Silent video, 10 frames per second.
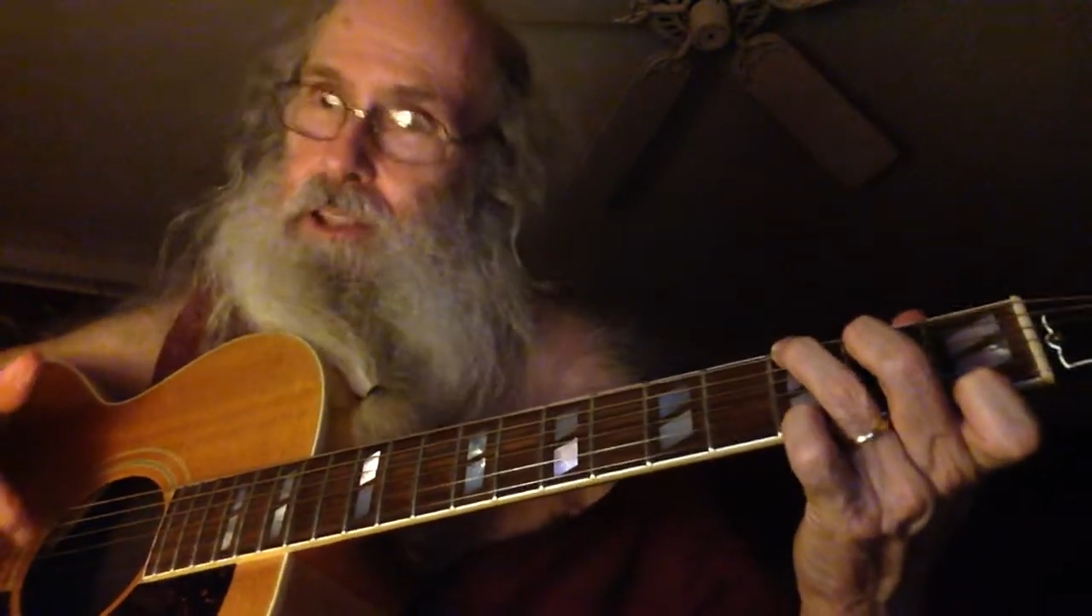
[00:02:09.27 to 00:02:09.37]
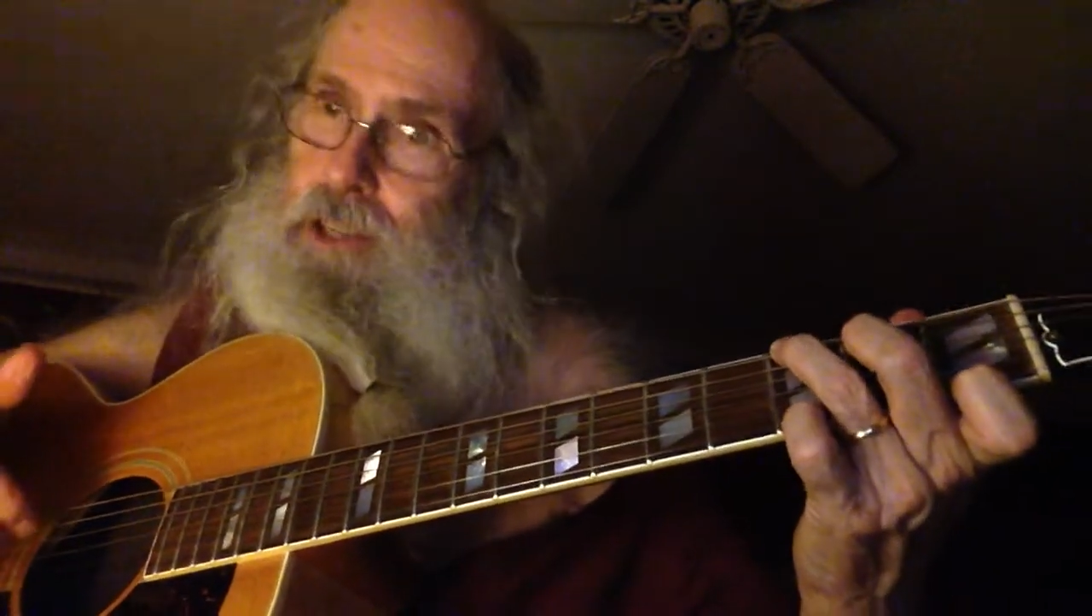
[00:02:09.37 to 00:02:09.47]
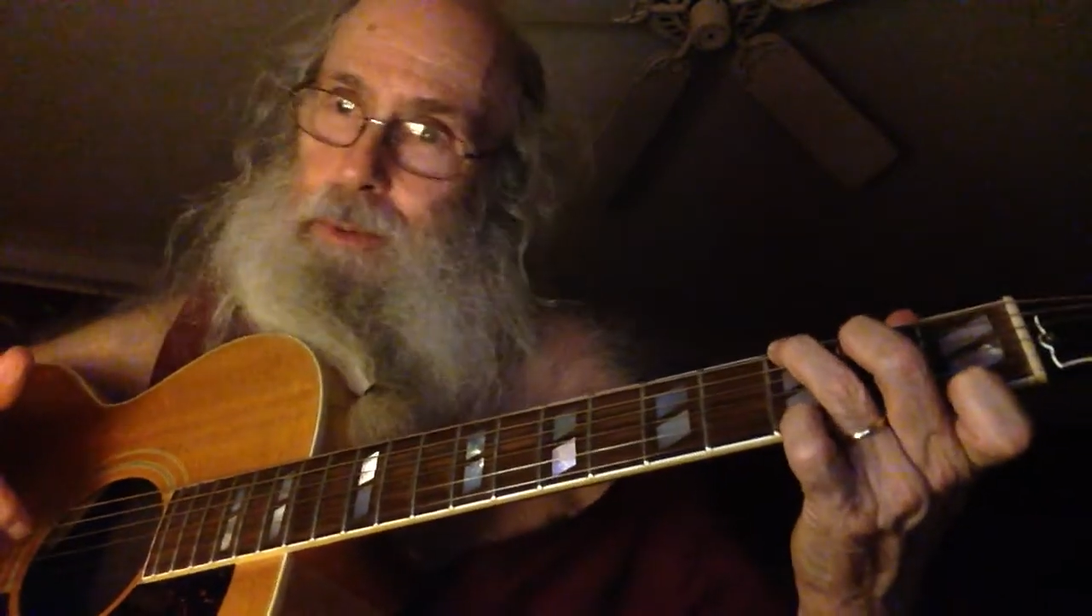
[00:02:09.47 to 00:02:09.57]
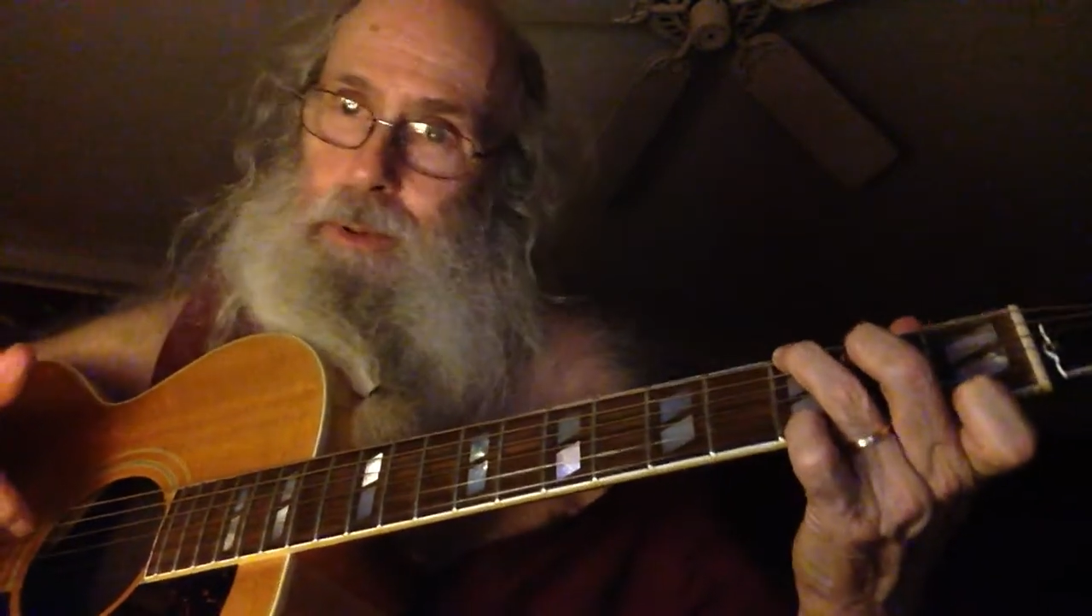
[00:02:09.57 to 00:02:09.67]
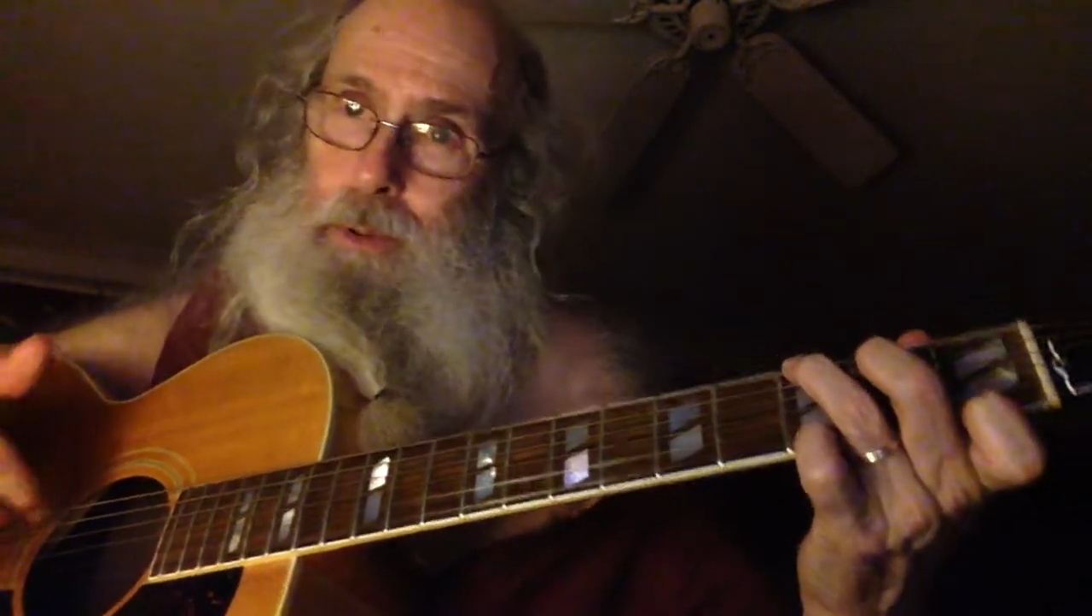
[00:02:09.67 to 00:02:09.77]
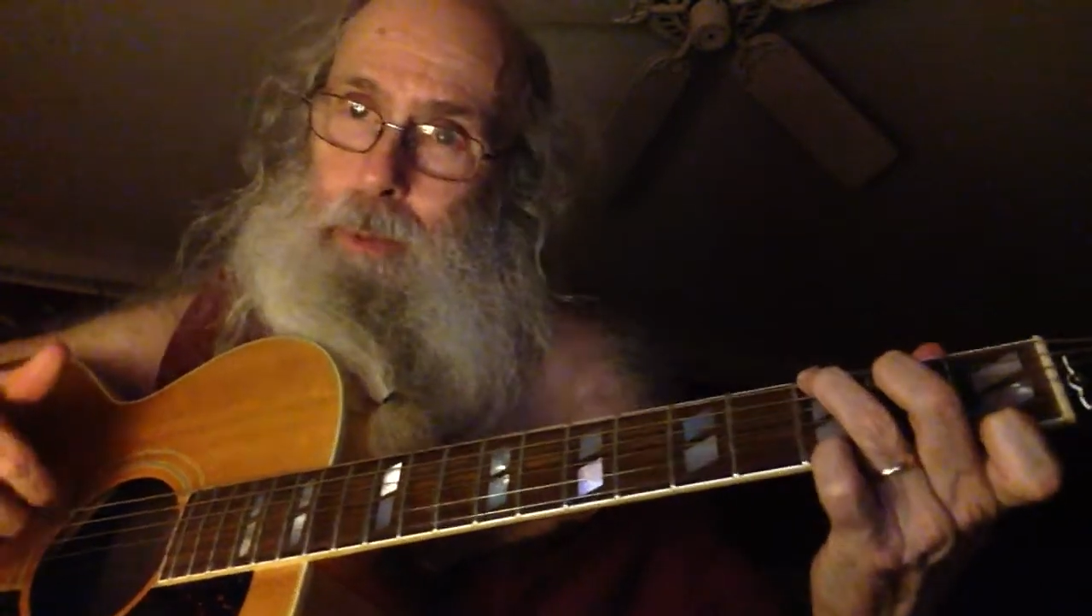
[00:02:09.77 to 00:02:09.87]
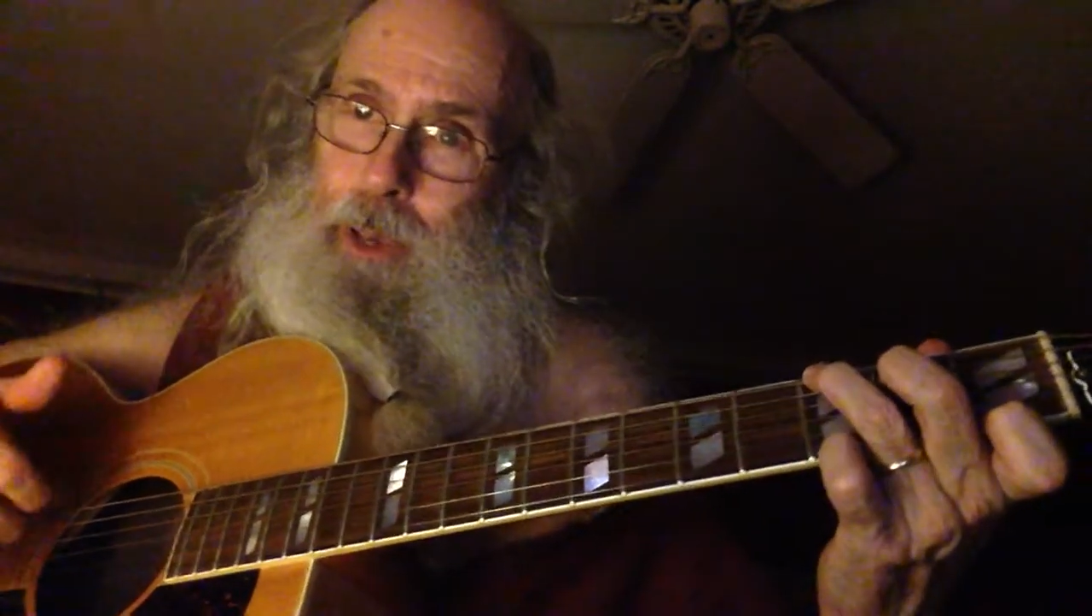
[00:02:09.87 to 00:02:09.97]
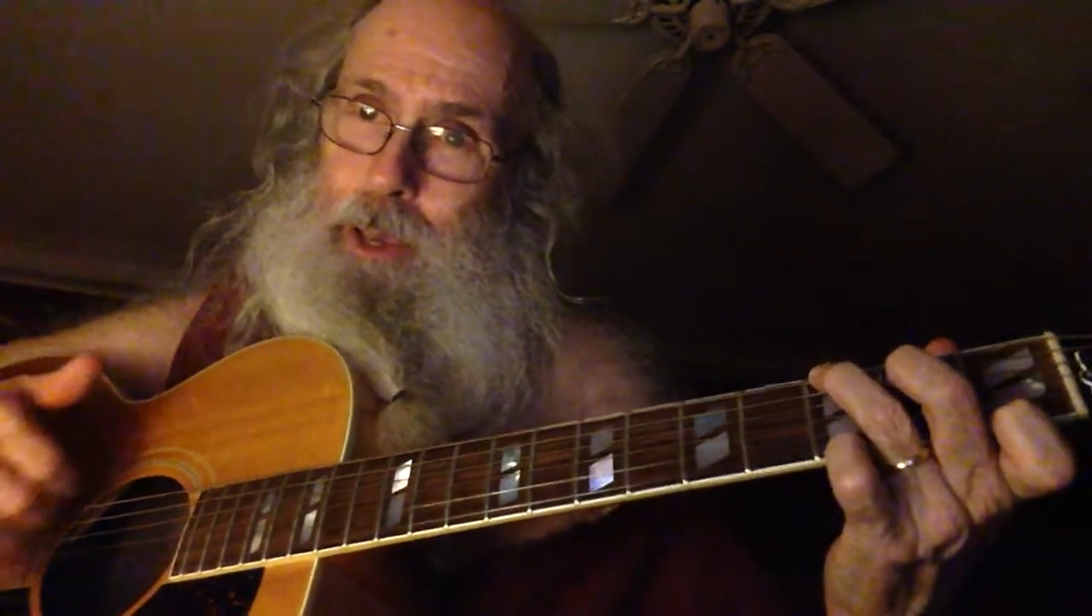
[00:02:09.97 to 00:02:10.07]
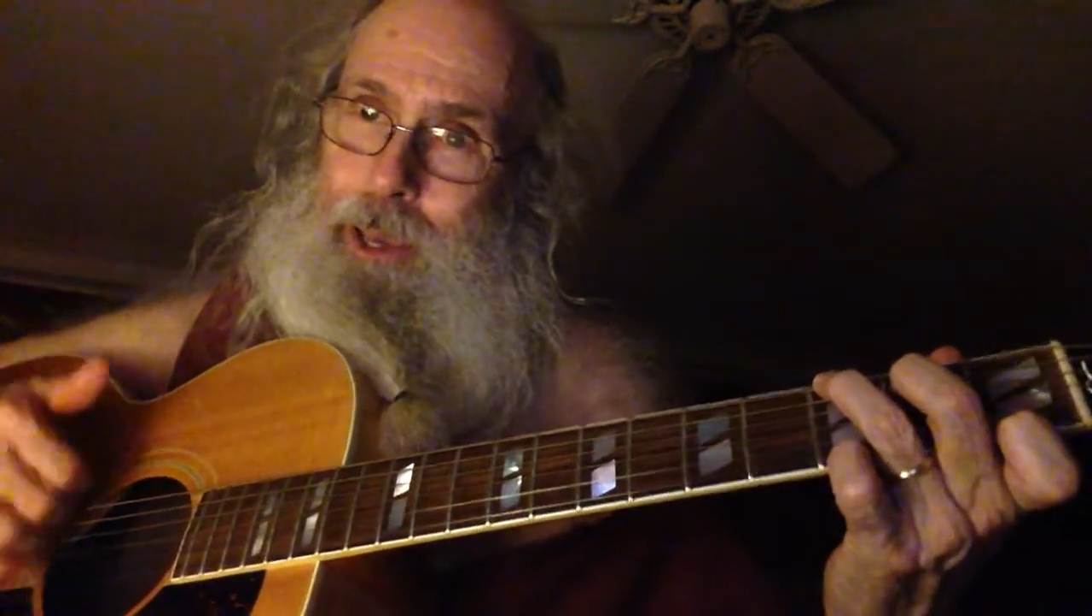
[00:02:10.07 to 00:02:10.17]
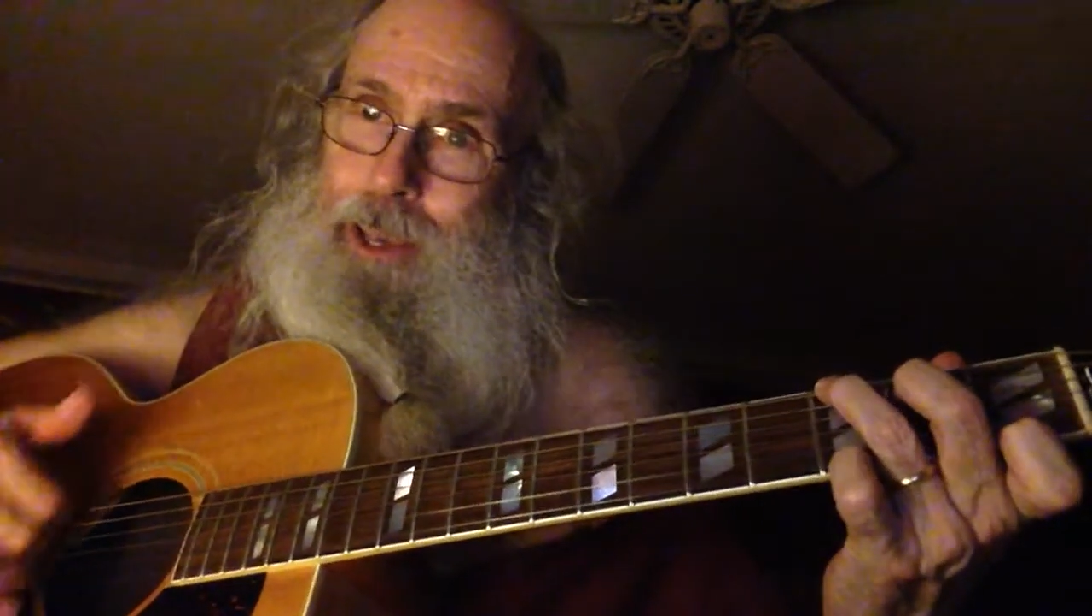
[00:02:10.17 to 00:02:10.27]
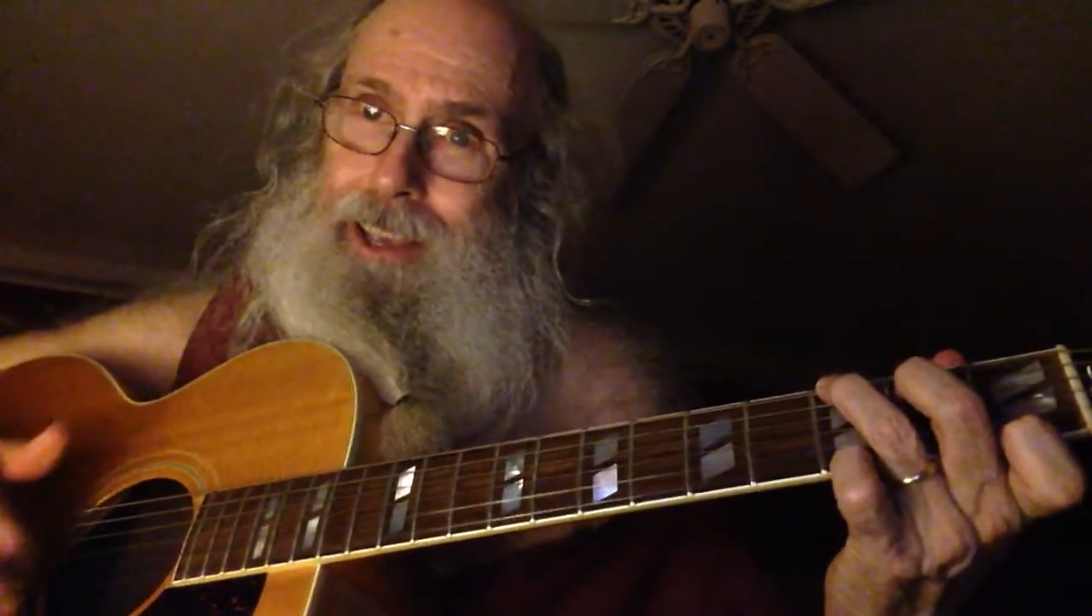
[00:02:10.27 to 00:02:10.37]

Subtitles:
G with your pinky.